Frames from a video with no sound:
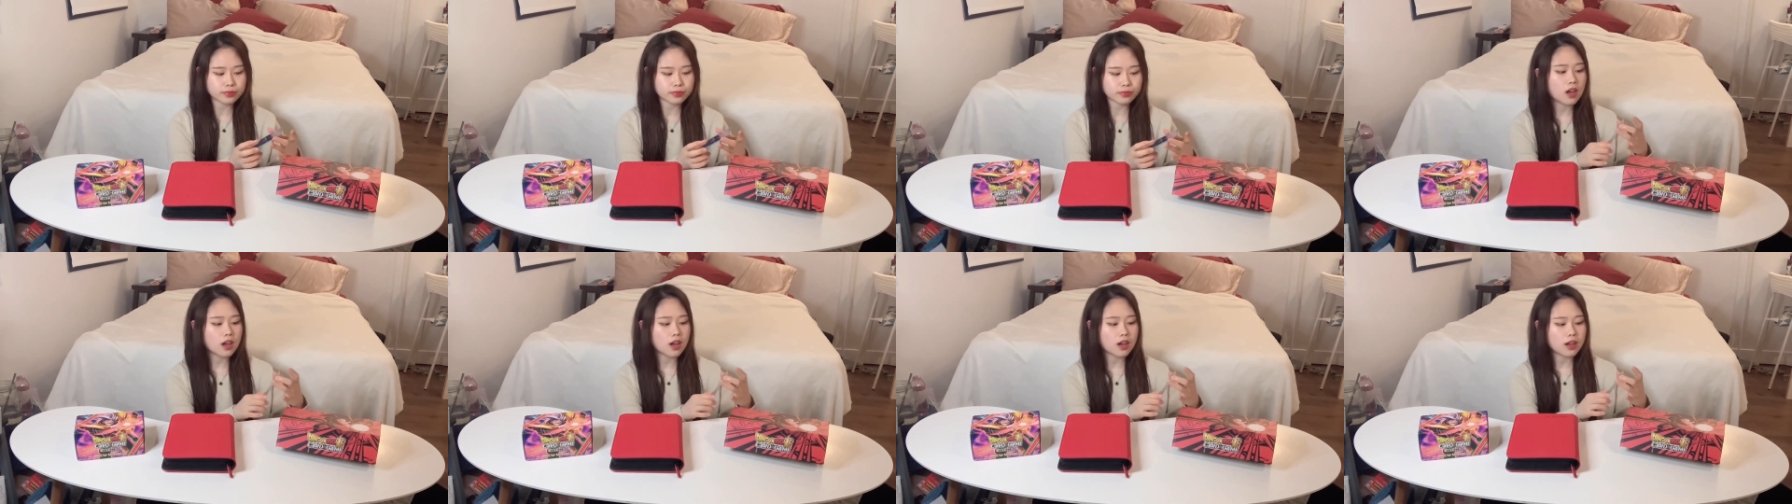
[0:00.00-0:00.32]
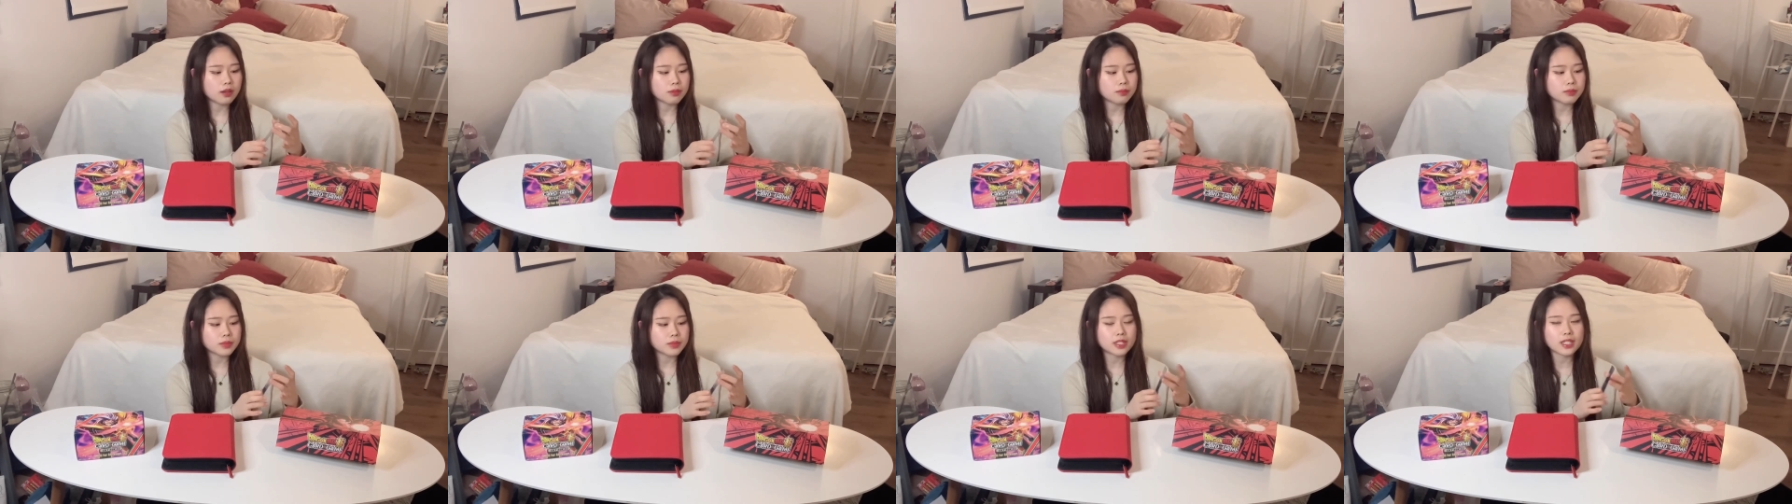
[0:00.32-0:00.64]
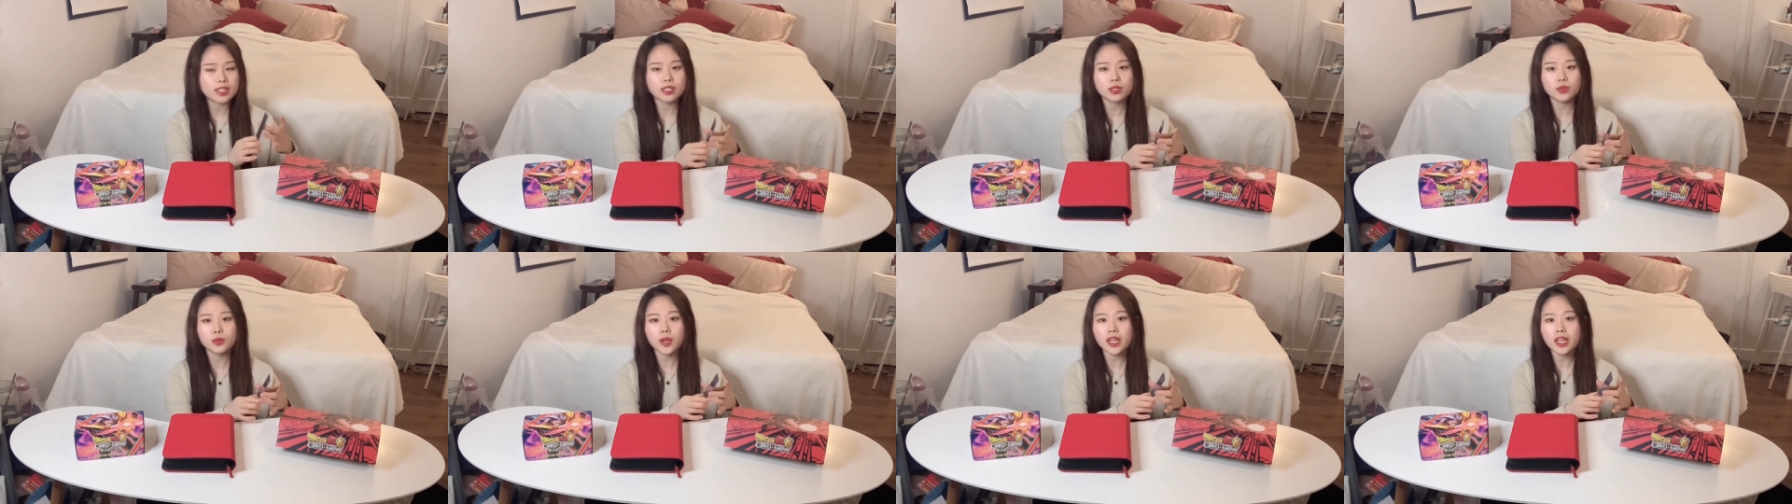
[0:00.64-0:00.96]
Um,
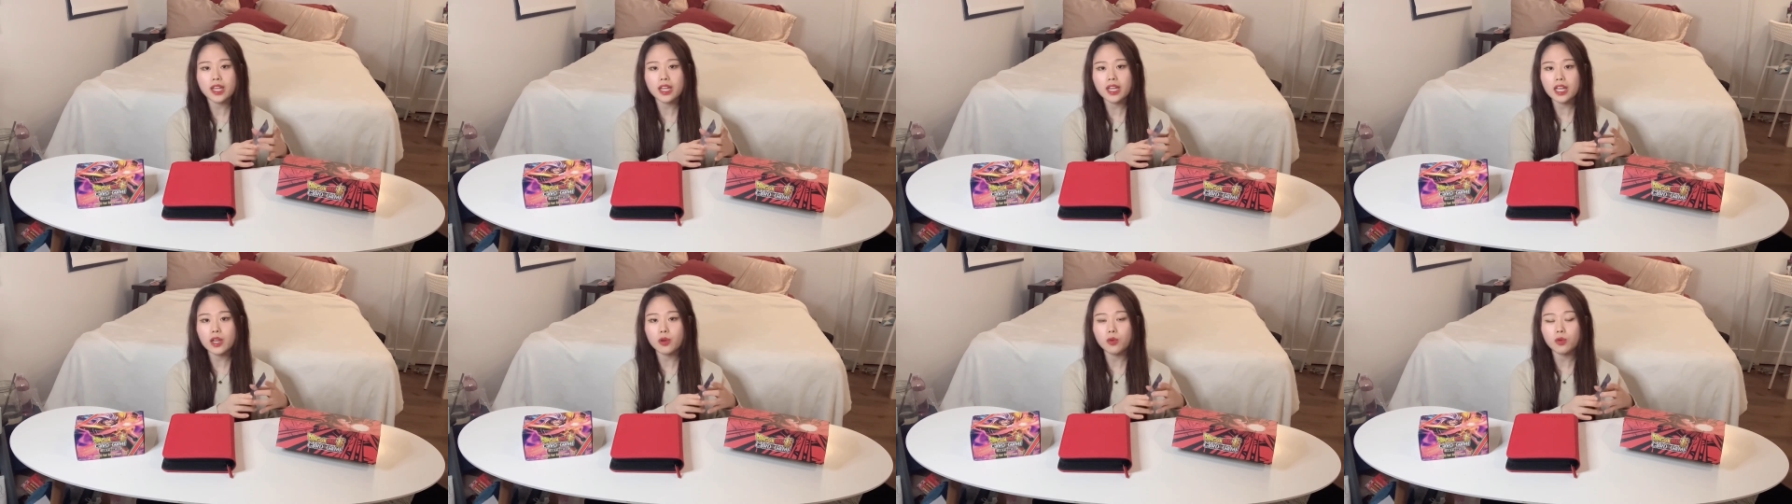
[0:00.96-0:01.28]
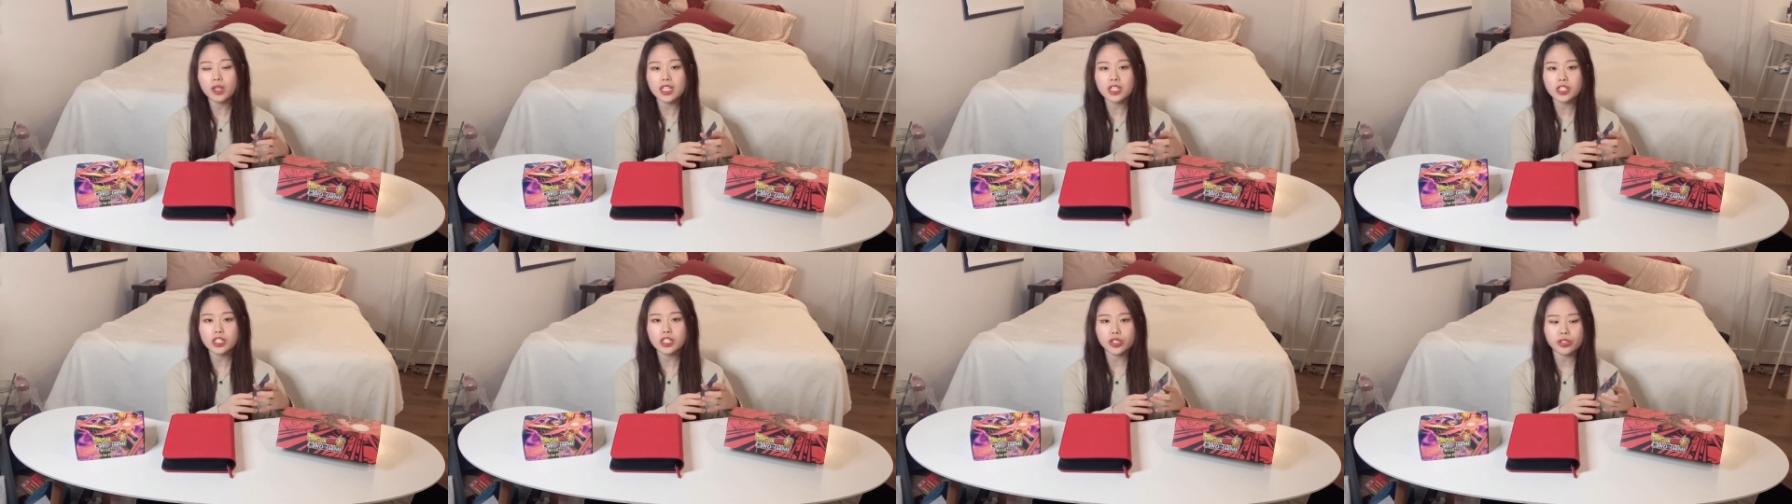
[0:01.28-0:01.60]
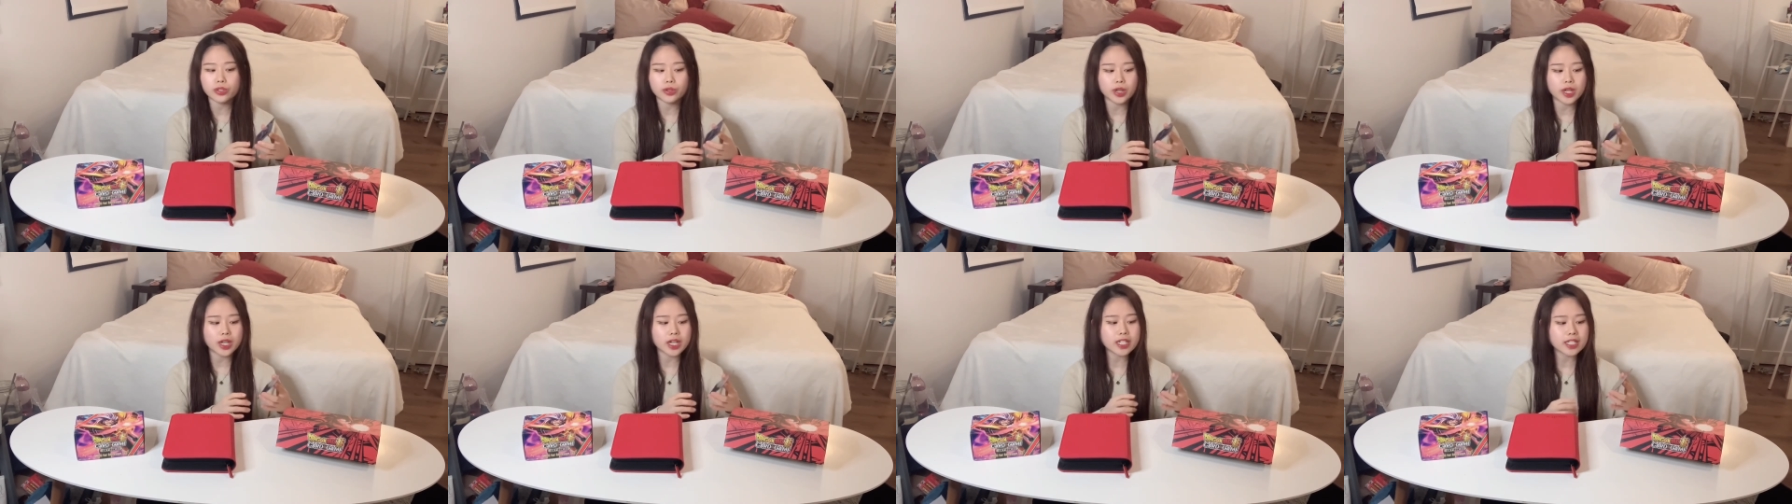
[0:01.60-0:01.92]
this way it will
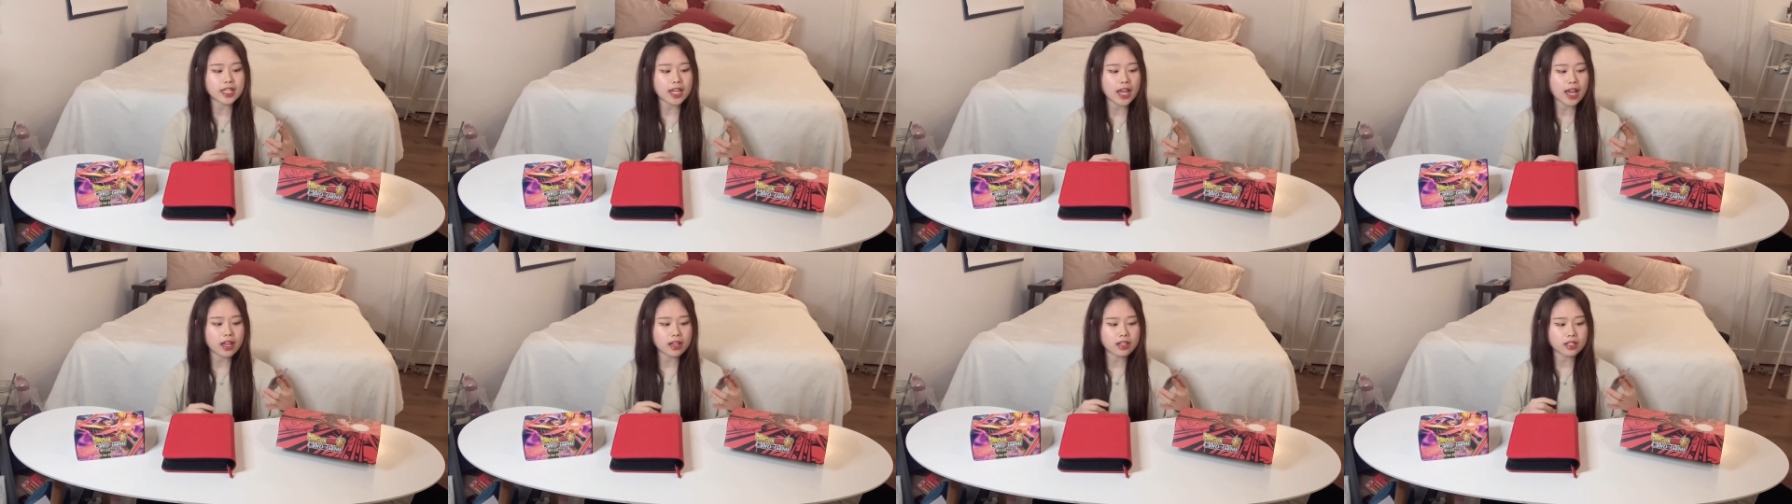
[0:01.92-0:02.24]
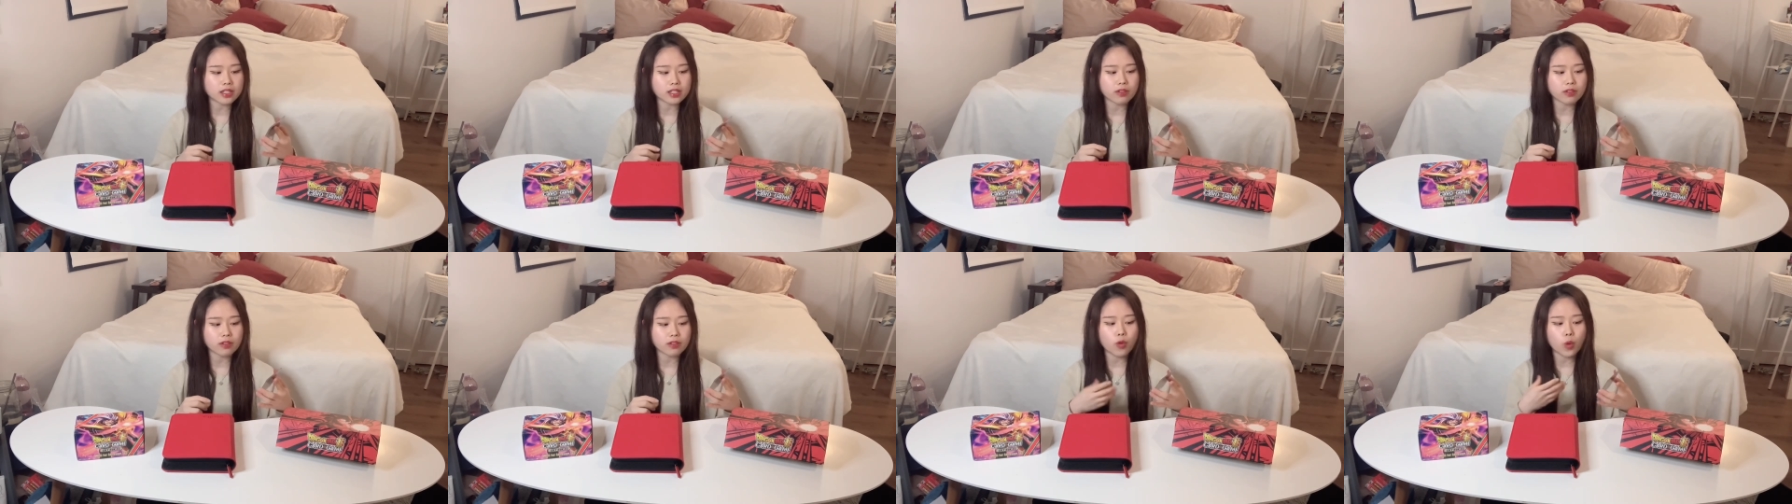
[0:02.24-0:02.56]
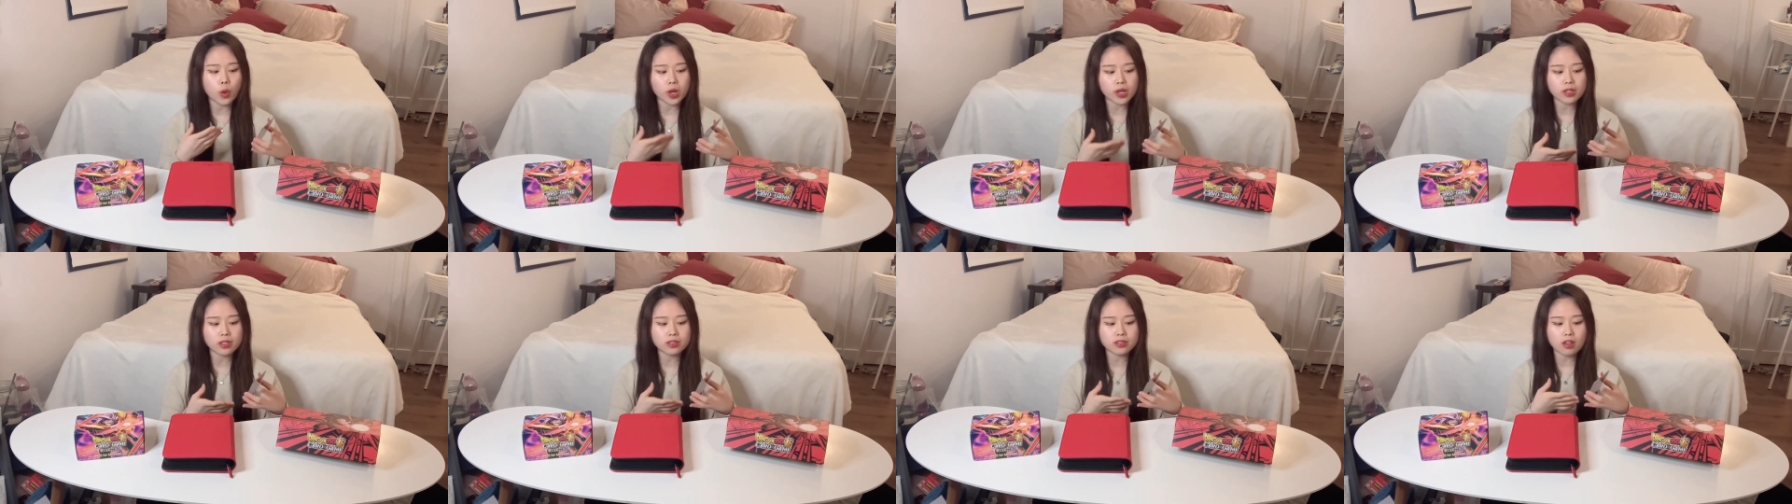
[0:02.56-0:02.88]
ensure that the
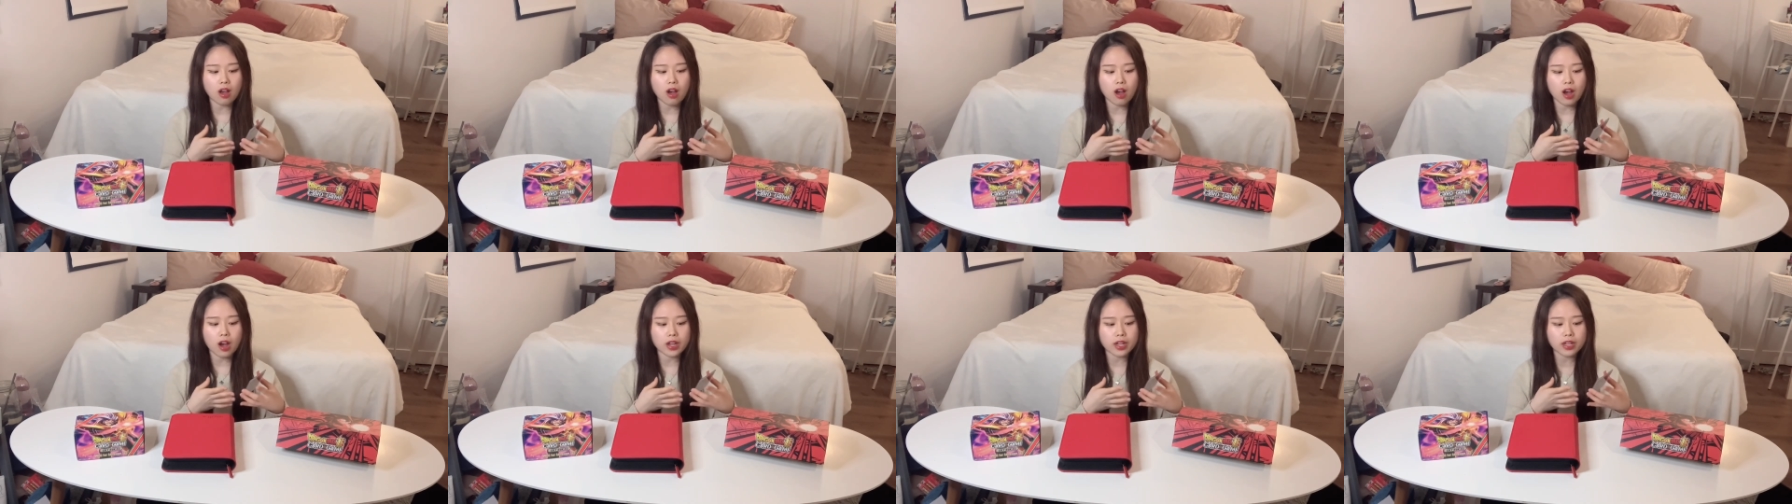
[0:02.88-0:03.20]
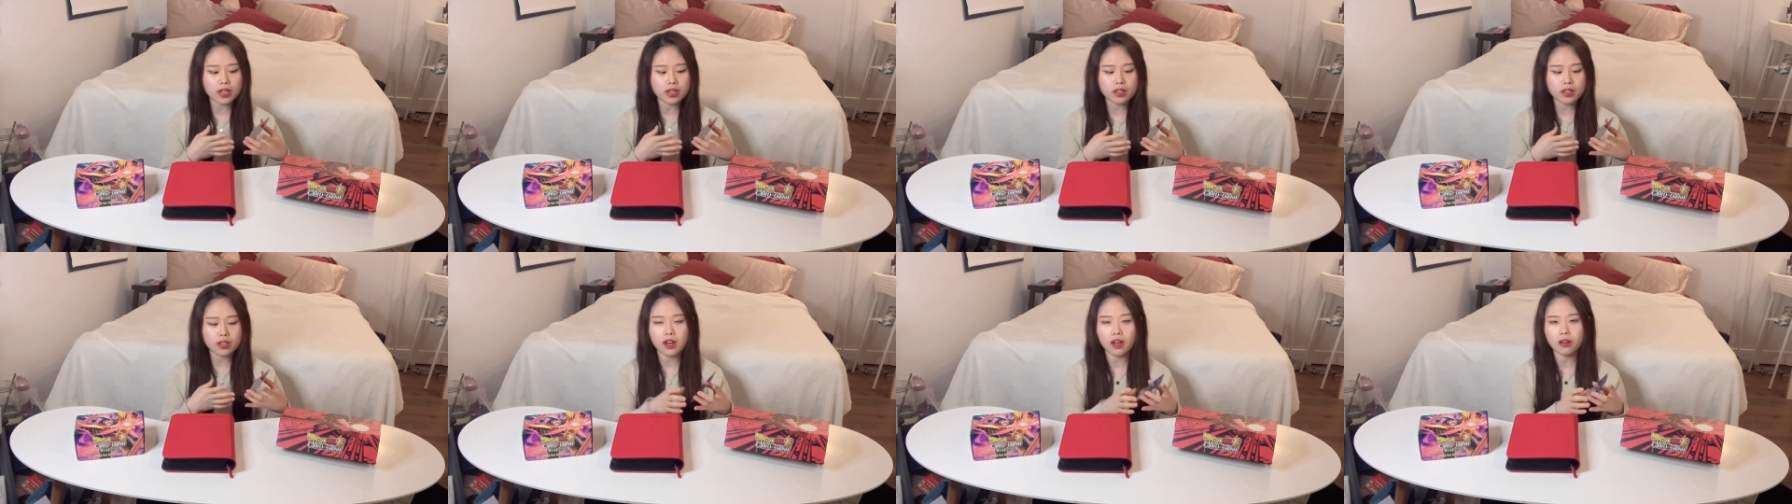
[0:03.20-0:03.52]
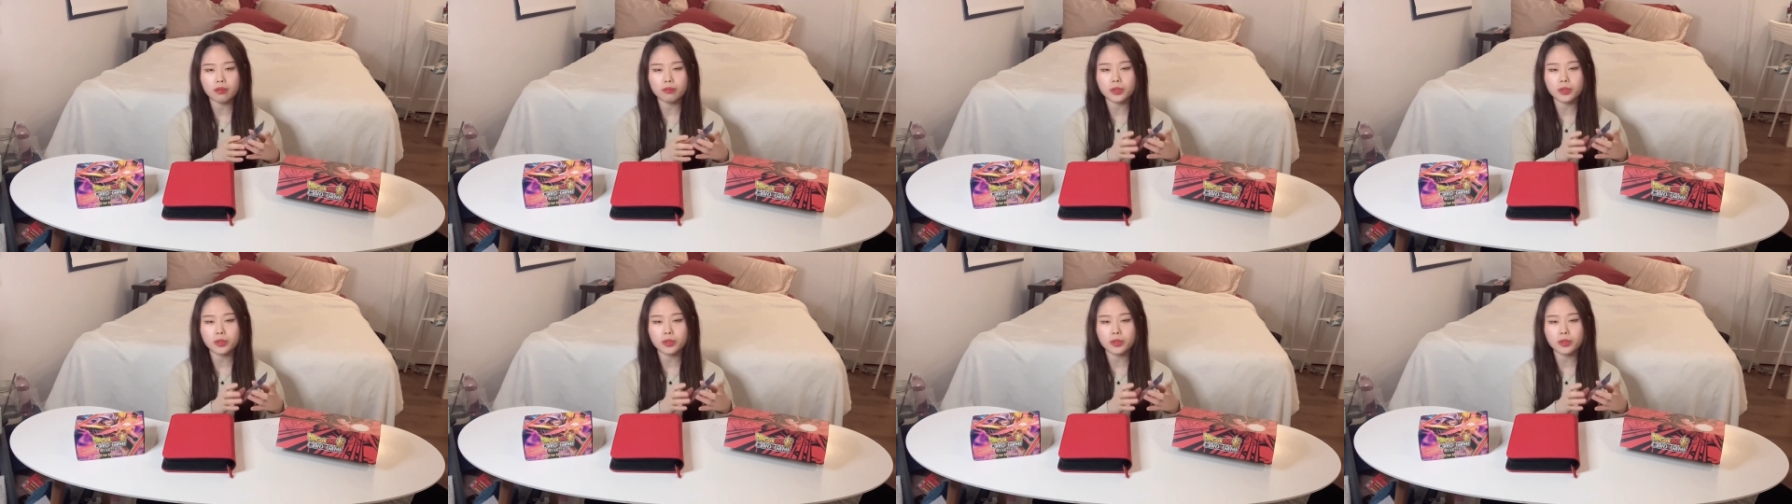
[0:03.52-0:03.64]
foils on um,